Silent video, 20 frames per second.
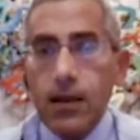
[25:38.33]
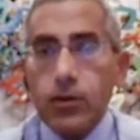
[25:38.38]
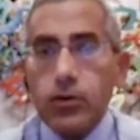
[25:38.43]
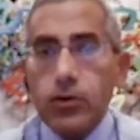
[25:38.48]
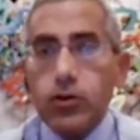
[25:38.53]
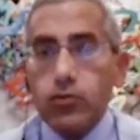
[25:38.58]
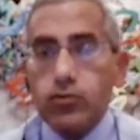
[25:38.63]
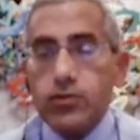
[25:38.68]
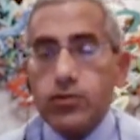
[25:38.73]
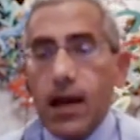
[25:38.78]

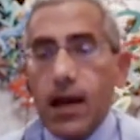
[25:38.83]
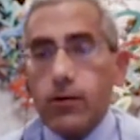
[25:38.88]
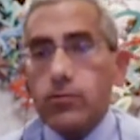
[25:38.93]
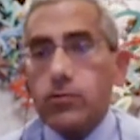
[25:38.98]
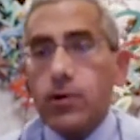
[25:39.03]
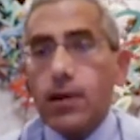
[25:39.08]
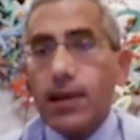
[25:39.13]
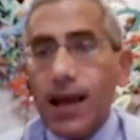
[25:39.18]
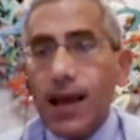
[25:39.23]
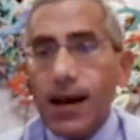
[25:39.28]
So
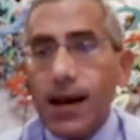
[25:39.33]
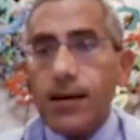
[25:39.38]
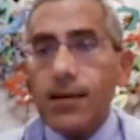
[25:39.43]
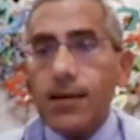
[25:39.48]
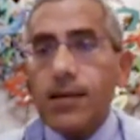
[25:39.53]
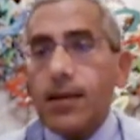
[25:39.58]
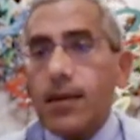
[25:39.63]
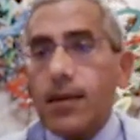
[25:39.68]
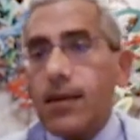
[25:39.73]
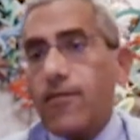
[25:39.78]
down the
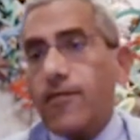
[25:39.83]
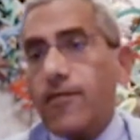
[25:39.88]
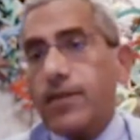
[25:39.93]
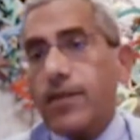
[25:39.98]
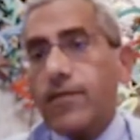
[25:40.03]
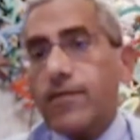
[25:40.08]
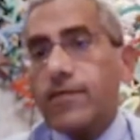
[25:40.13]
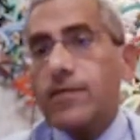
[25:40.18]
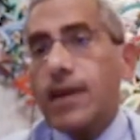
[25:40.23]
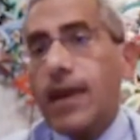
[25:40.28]
line, even
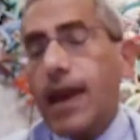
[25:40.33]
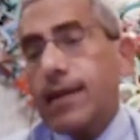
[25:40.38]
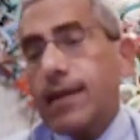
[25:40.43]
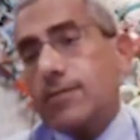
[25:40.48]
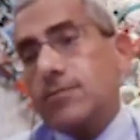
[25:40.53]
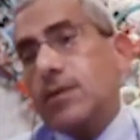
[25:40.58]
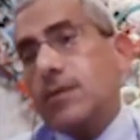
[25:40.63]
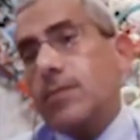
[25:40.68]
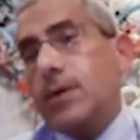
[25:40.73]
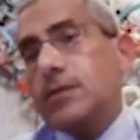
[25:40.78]
if the
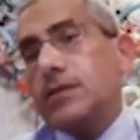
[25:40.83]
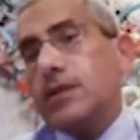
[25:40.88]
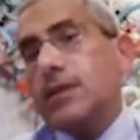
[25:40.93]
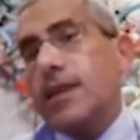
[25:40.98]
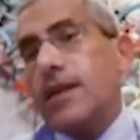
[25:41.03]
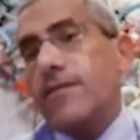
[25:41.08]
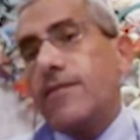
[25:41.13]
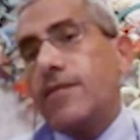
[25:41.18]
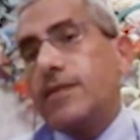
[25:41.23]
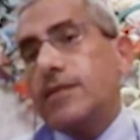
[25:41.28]
antibody
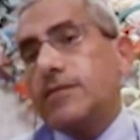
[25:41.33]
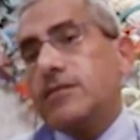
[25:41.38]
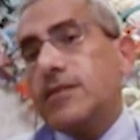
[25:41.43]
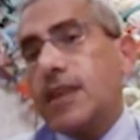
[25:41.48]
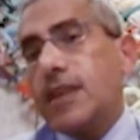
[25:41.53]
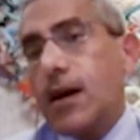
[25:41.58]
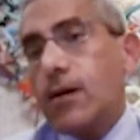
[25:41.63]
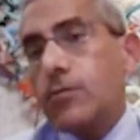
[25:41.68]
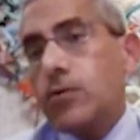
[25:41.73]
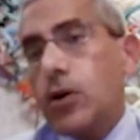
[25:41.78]
level is
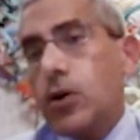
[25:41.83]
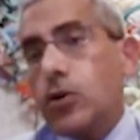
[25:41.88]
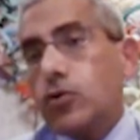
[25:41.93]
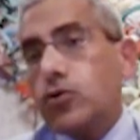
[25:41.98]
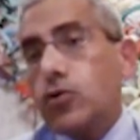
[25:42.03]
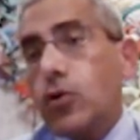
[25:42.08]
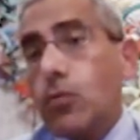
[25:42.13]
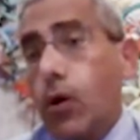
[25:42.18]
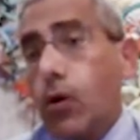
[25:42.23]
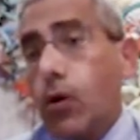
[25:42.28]
down,
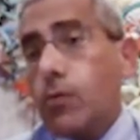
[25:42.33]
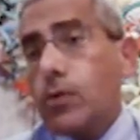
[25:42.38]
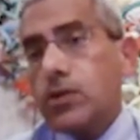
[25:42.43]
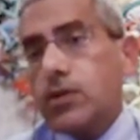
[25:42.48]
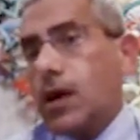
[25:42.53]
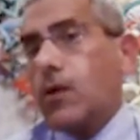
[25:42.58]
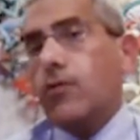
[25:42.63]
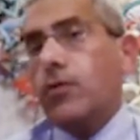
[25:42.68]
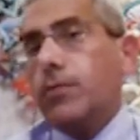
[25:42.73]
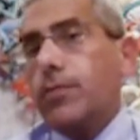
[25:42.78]
the
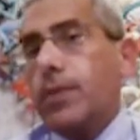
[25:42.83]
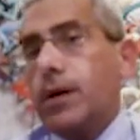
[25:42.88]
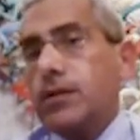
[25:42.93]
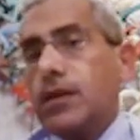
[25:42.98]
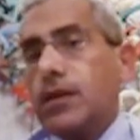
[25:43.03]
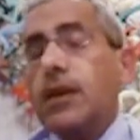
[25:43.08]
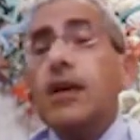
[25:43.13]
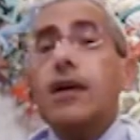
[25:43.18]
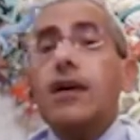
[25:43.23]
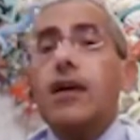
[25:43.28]
moment our
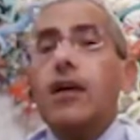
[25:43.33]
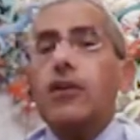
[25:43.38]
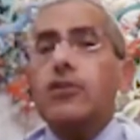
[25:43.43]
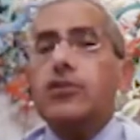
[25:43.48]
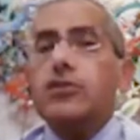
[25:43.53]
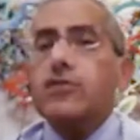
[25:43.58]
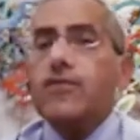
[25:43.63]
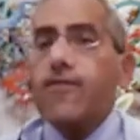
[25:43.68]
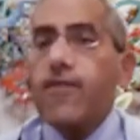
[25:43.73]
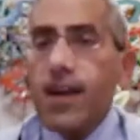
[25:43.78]
body
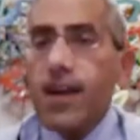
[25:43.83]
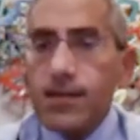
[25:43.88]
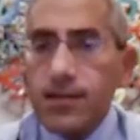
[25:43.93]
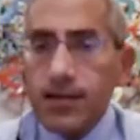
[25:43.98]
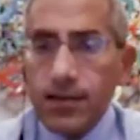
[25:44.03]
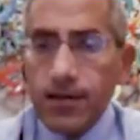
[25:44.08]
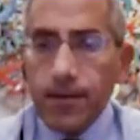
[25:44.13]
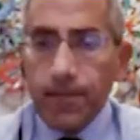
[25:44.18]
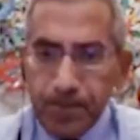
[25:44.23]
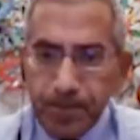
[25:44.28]
is
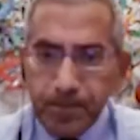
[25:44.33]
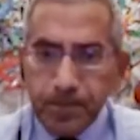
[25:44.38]
faced